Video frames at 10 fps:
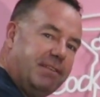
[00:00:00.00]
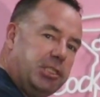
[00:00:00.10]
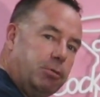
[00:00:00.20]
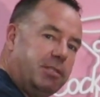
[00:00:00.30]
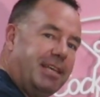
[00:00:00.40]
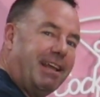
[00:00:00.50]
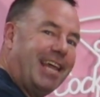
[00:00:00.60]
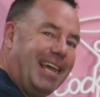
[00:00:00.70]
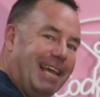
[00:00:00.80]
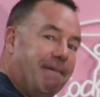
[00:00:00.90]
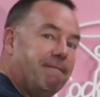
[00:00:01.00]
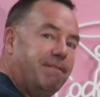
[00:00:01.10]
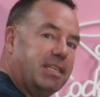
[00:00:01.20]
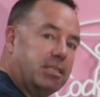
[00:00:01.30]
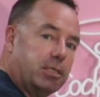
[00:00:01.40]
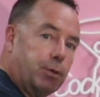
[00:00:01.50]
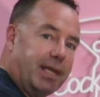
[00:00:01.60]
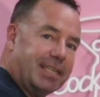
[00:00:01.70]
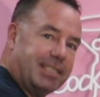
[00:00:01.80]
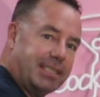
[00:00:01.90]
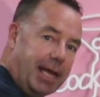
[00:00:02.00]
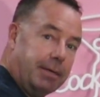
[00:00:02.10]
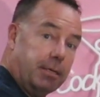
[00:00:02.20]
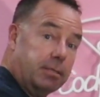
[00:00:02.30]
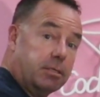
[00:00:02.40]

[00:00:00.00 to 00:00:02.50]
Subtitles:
duty kit fitted to it as standard.